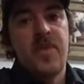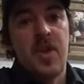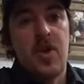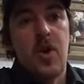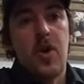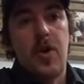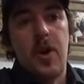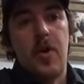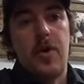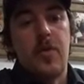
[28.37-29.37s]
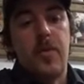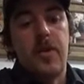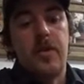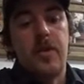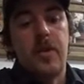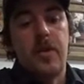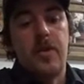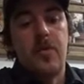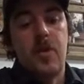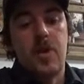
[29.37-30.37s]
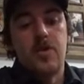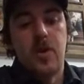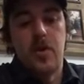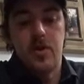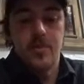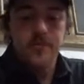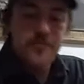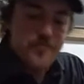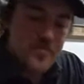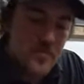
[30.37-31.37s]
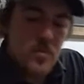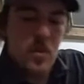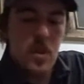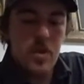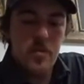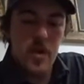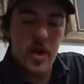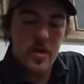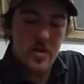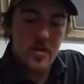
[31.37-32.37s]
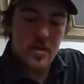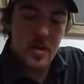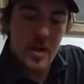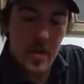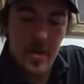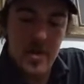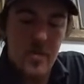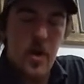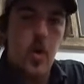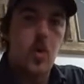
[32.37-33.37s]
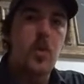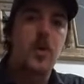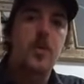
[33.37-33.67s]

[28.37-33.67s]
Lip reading: in our area when I started. But coming into my own,